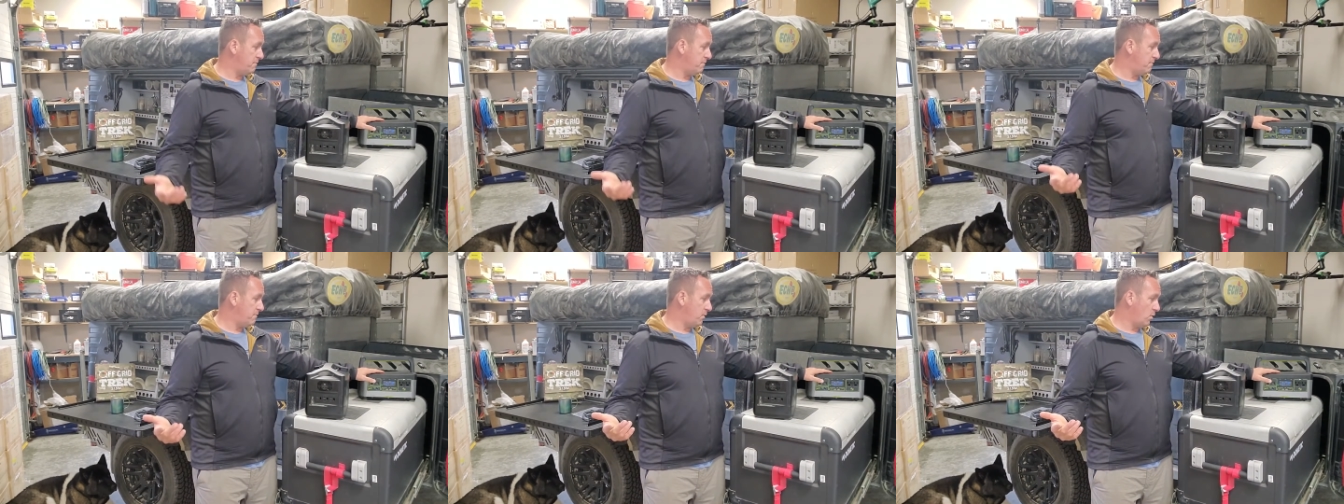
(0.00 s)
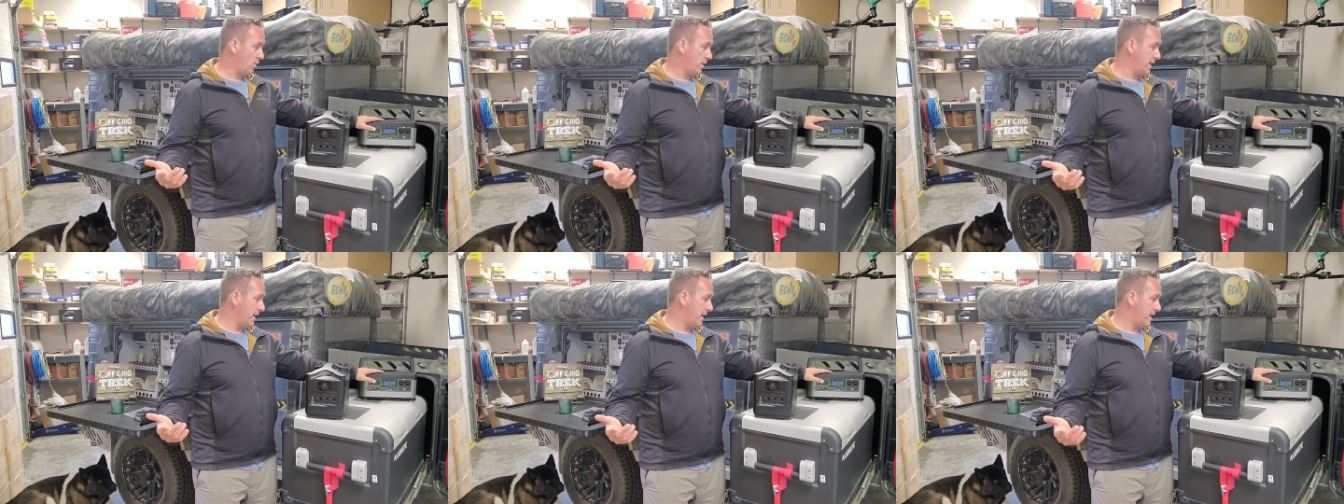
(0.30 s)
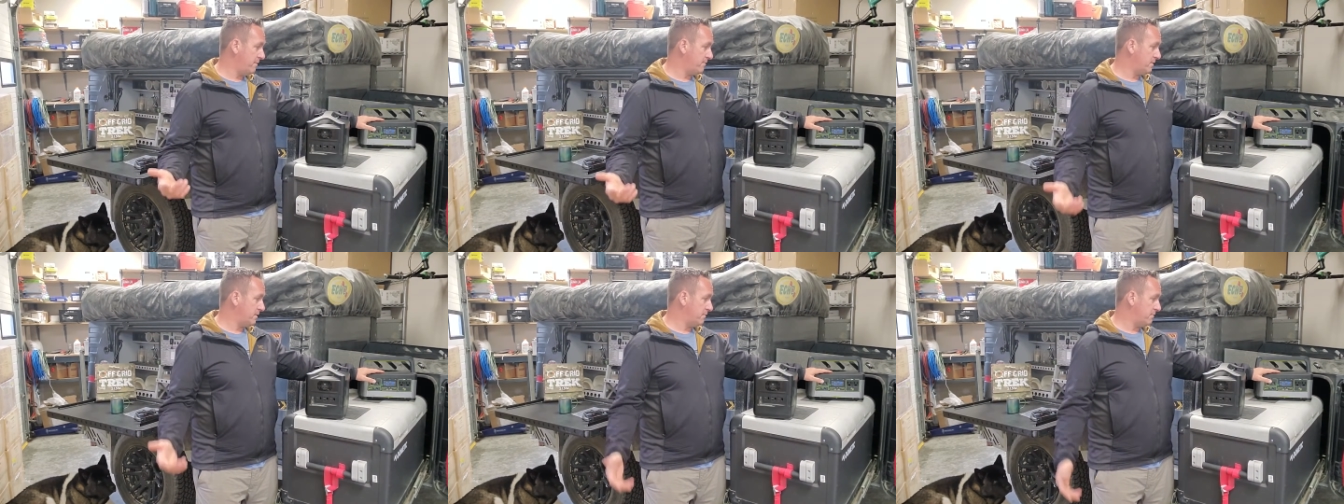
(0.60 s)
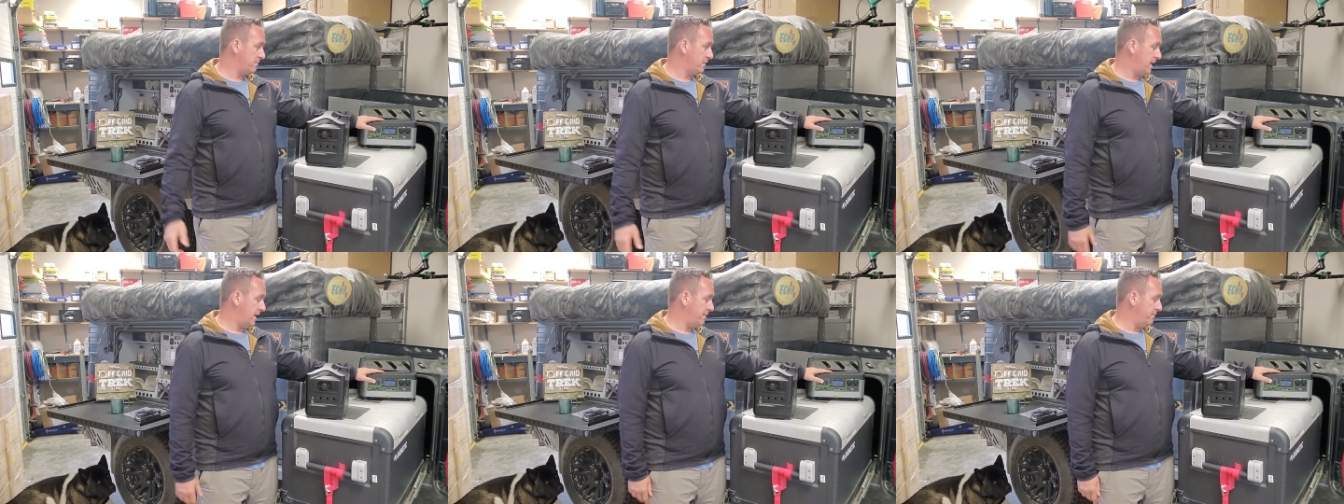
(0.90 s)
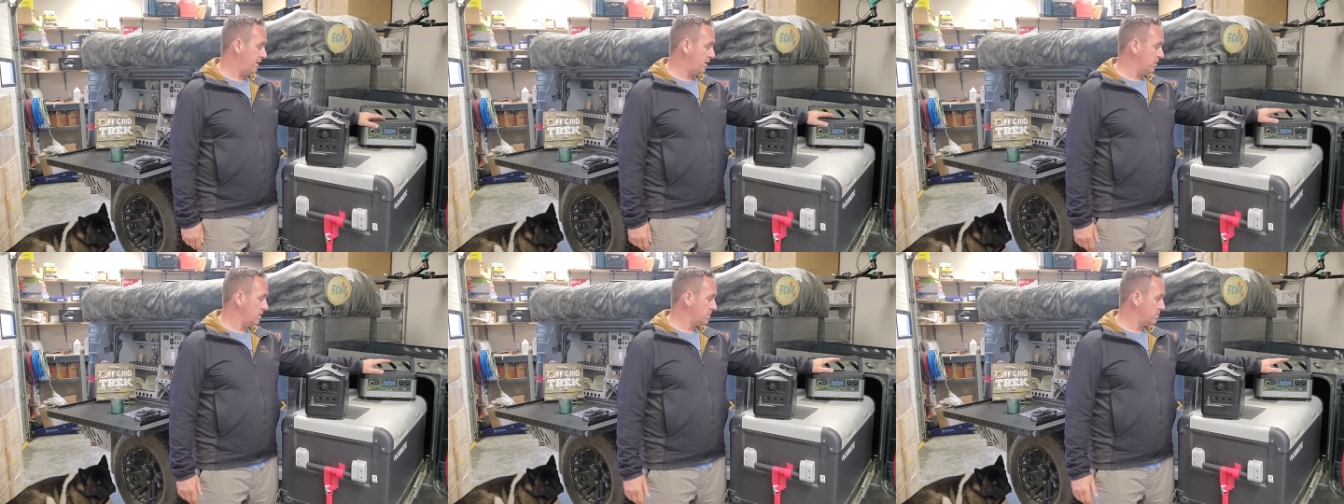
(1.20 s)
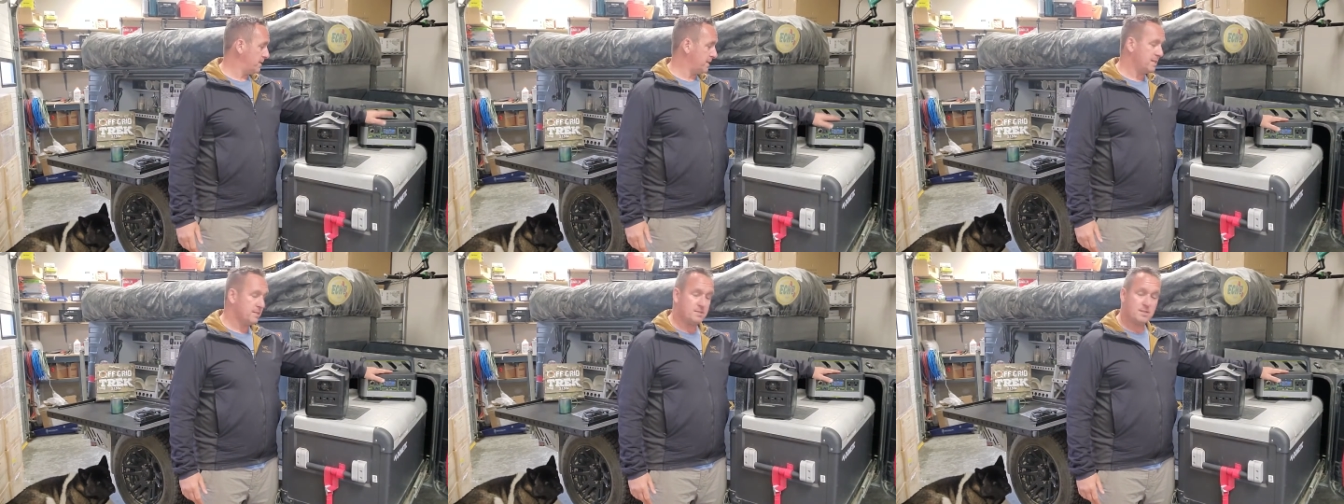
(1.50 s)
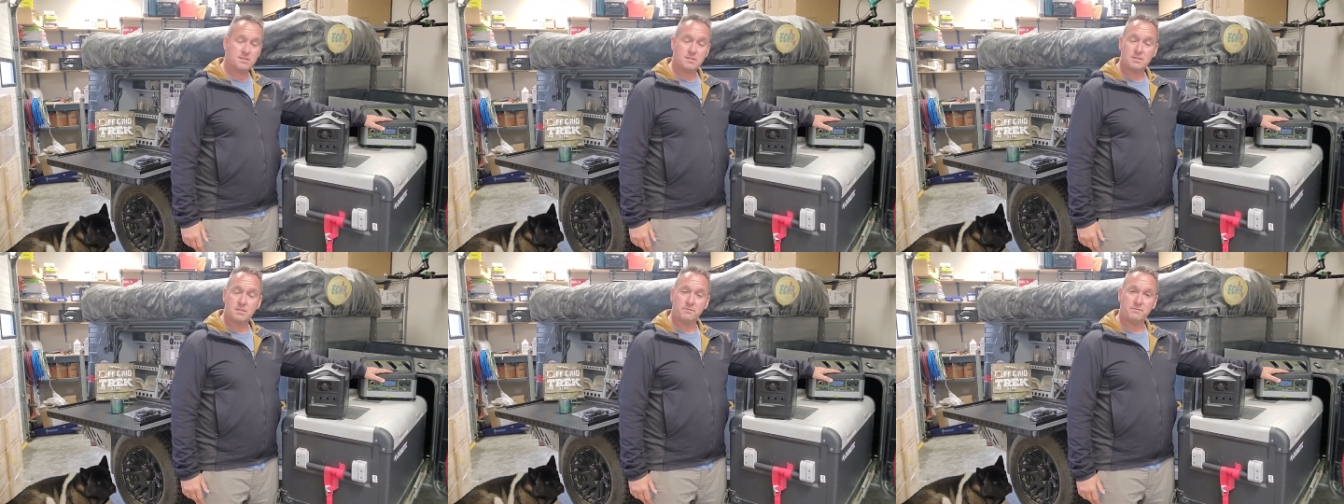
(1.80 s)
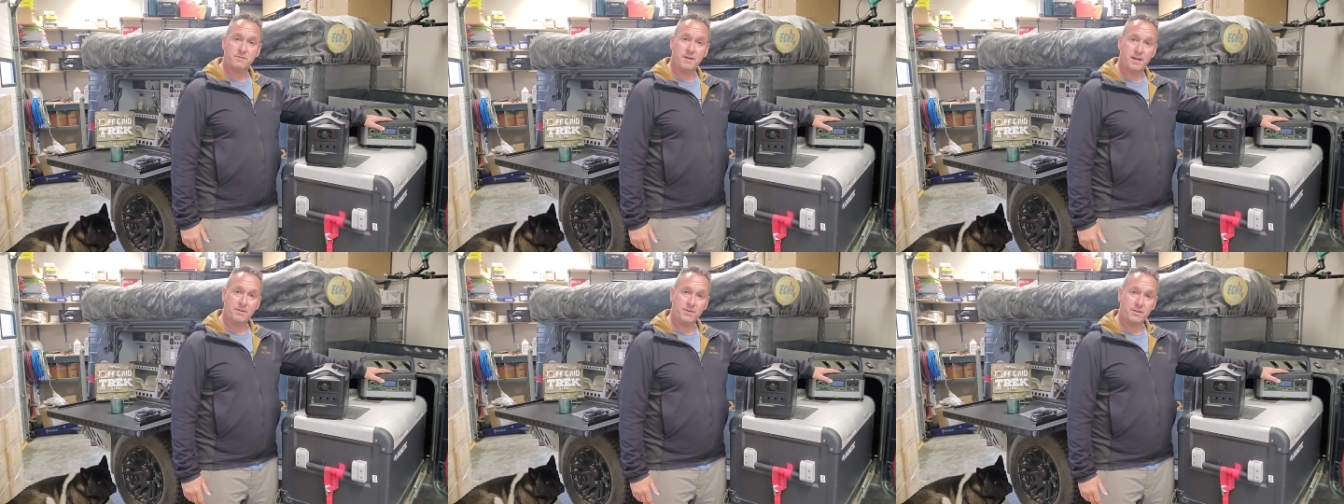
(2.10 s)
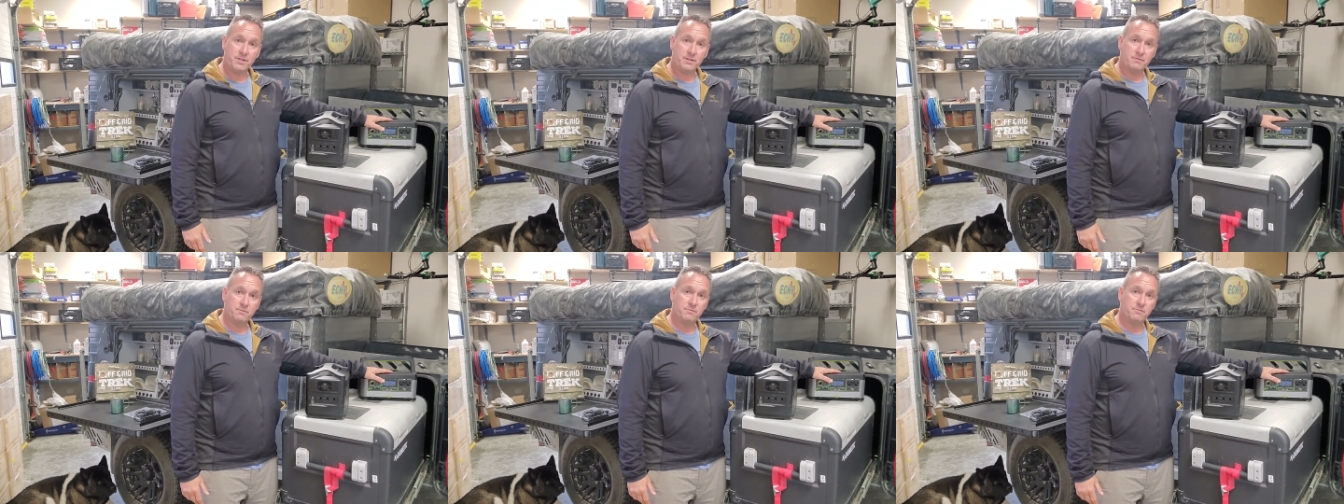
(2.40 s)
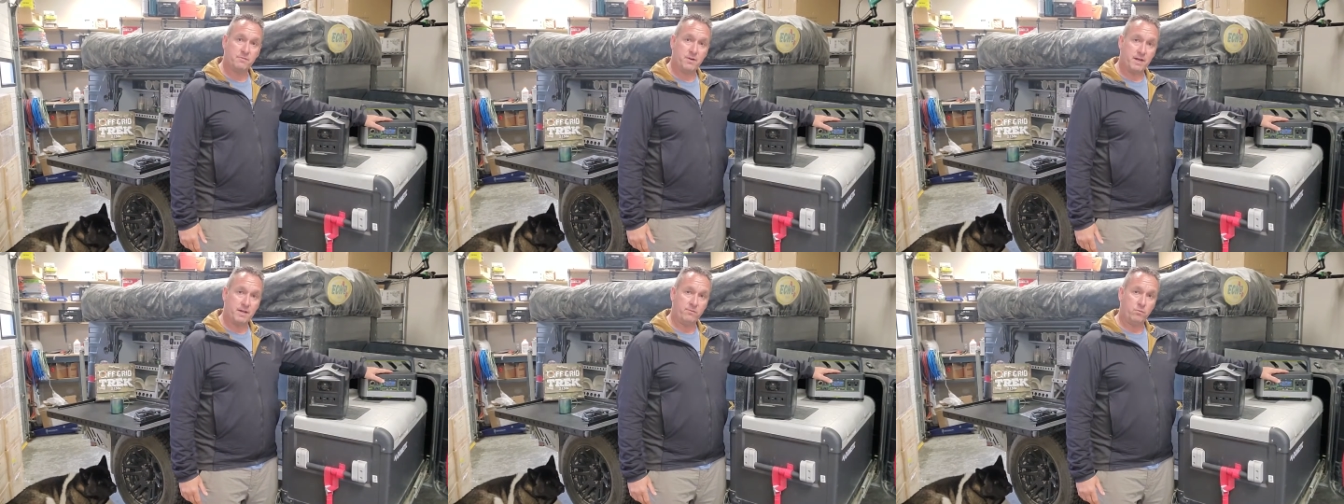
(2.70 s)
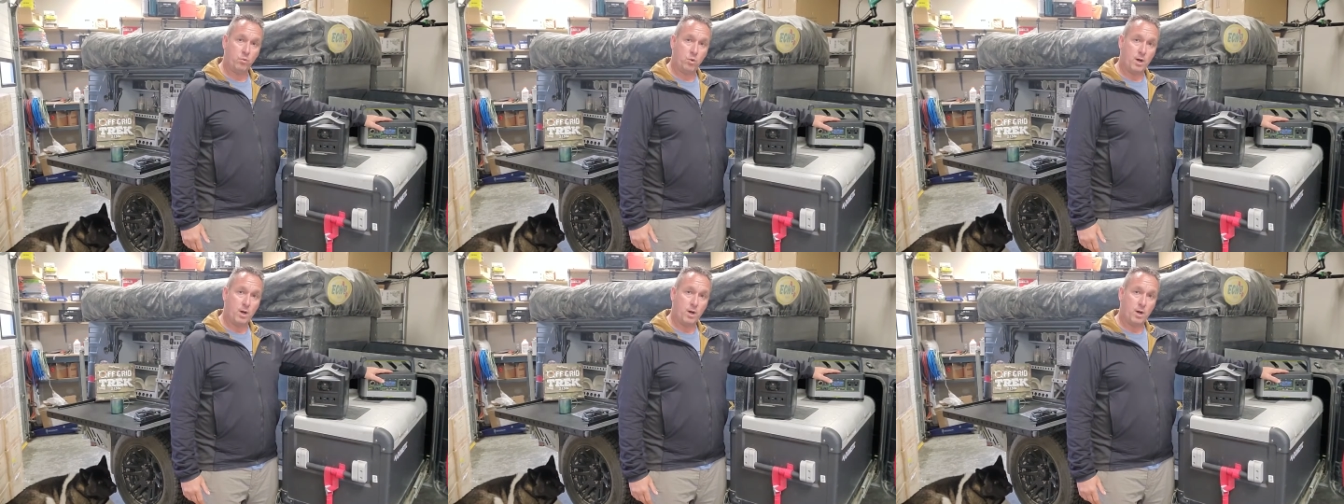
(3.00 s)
four and a half to five hours because this is a 505